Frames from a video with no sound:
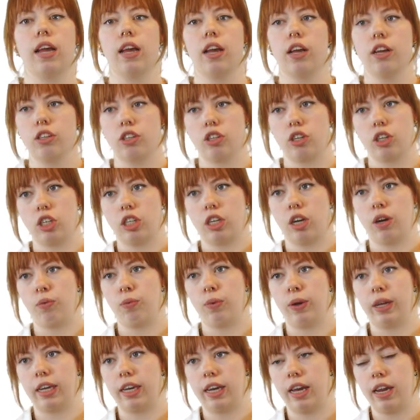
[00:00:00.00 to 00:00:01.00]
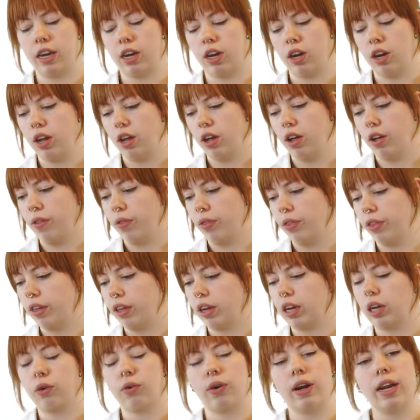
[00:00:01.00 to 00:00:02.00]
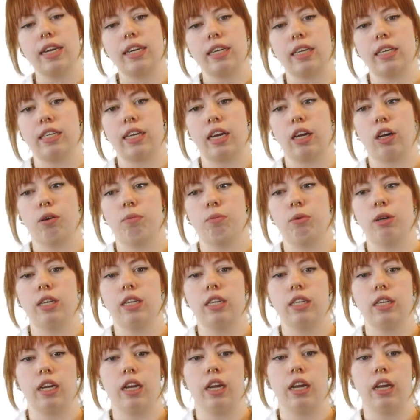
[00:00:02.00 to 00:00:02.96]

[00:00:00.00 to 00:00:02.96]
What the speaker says: such that we can create entanglement